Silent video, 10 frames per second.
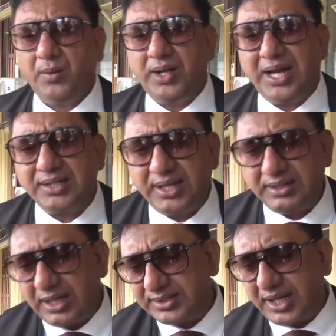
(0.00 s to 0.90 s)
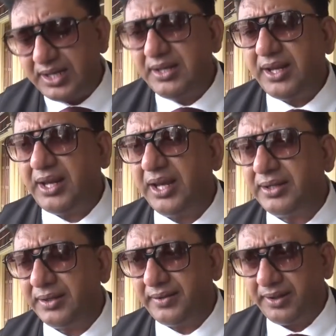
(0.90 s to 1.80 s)
Well, as I
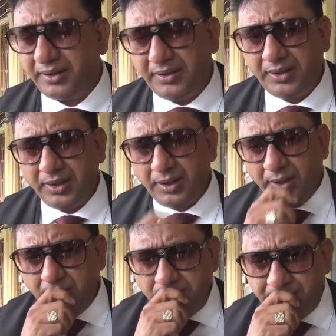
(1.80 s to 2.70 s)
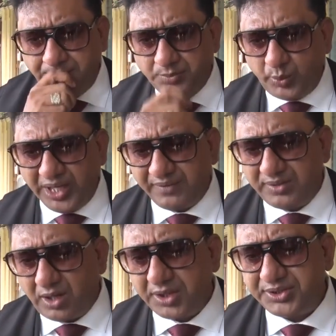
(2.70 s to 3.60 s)
indicated there, we have
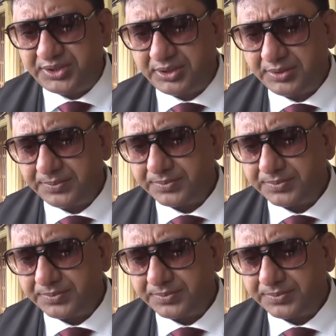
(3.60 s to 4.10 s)
launched